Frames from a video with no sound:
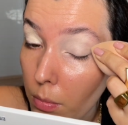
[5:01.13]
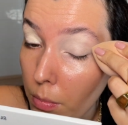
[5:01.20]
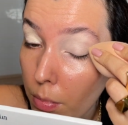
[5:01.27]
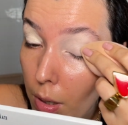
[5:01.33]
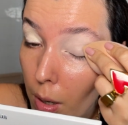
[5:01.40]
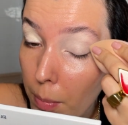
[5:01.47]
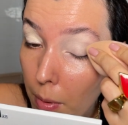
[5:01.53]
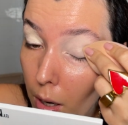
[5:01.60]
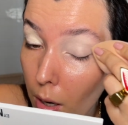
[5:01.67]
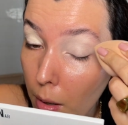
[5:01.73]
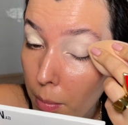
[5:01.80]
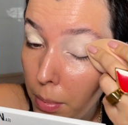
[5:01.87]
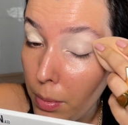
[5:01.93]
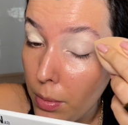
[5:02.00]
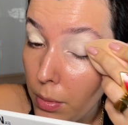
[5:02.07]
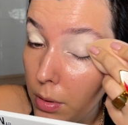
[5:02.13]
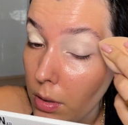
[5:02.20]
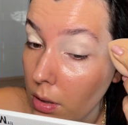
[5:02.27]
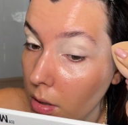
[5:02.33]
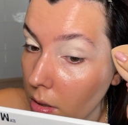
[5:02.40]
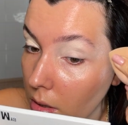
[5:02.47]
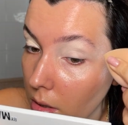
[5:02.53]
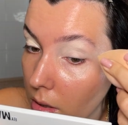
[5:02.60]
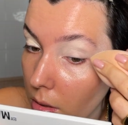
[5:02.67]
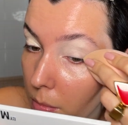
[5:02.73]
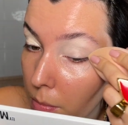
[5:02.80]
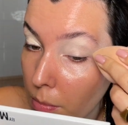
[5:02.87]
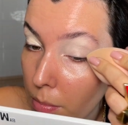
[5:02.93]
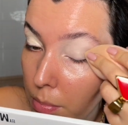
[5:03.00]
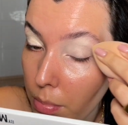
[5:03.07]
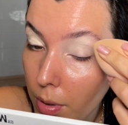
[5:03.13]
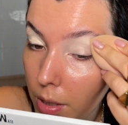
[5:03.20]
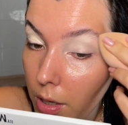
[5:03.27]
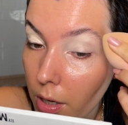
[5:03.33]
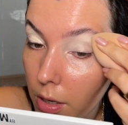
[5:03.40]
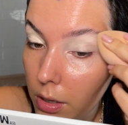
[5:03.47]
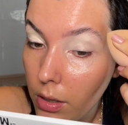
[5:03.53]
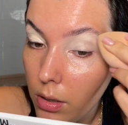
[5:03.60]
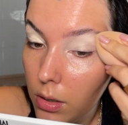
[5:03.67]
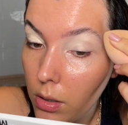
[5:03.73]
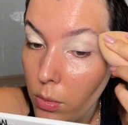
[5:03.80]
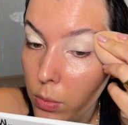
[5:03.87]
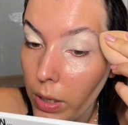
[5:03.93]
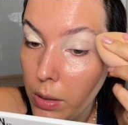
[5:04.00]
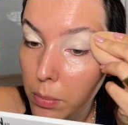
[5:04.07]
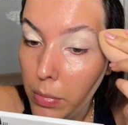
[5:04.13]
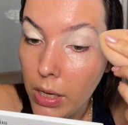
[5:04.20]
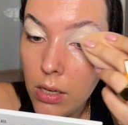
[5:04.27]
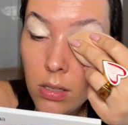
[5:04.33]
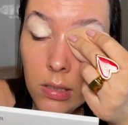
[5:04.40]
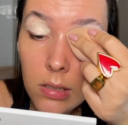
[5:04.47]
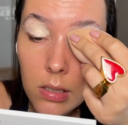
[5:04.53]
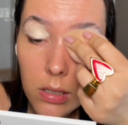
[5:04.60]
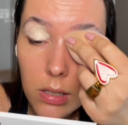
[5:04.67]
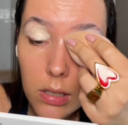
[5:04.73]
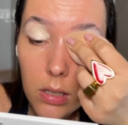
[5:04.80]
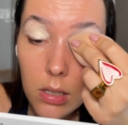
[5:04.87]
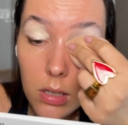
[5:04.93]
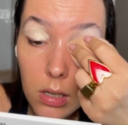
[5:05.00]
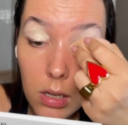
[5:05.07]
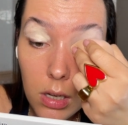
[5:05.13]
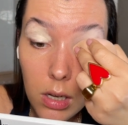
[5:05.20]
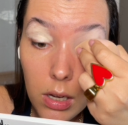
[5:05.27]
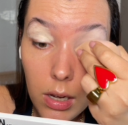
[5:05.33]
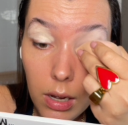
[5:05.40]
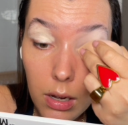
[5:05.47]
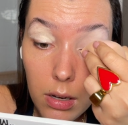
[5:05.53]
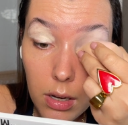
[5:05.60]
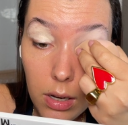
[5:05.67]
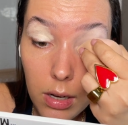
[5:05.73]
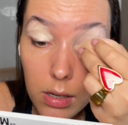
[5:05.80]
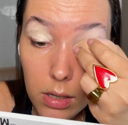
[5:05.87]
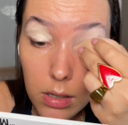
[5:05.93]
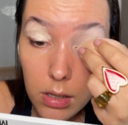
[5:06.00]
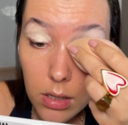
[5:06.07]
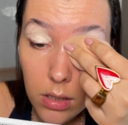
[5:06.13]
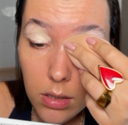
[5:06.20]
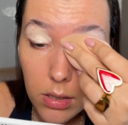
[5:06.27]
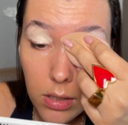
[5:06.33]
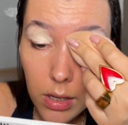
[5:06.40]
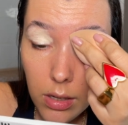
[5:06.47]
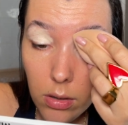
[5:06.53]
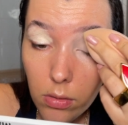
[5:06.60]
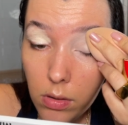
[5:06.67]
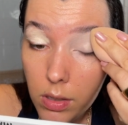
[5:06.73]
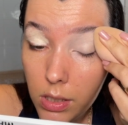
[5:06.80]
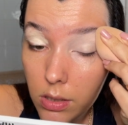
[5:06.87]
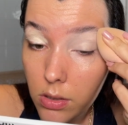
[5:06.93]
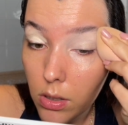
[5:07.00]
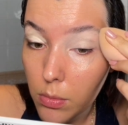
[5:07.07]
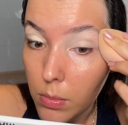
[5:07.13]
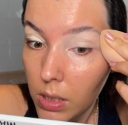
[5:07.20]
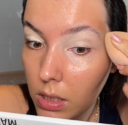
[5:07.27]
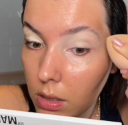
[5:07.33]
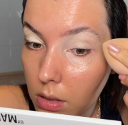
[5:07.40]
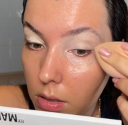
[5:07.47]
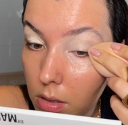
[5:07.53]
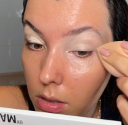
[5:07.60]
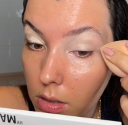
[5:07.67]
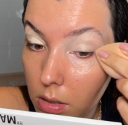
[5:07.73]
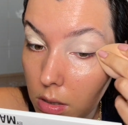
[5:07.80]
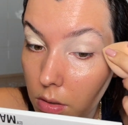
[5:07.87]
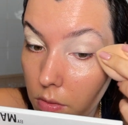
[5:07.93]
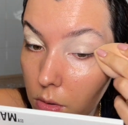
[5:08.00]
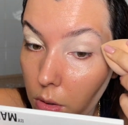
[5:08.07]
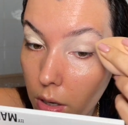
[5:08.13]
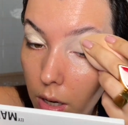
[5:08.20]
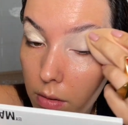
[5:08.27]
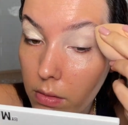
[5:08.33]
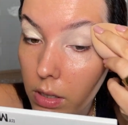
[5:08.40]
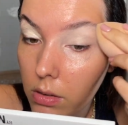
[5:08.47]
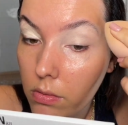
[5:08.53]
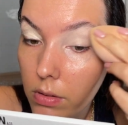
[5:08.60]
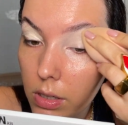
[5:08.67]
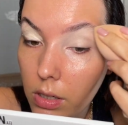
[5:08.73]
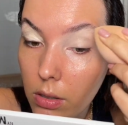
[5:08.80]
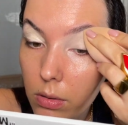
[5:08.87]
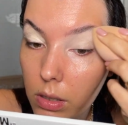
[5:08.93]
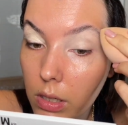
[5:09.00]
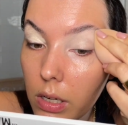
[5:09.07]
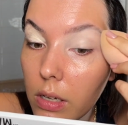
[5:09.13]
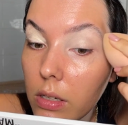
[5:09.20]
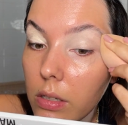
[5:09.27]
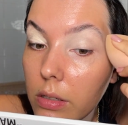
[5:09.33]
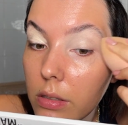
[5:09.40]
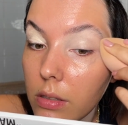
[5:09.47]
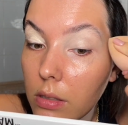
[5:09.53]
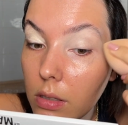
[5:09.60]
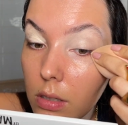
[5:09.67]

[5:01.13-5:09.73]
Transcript: pop up better on a white base, and they don't crease on me, even though I have like really oily eyelids.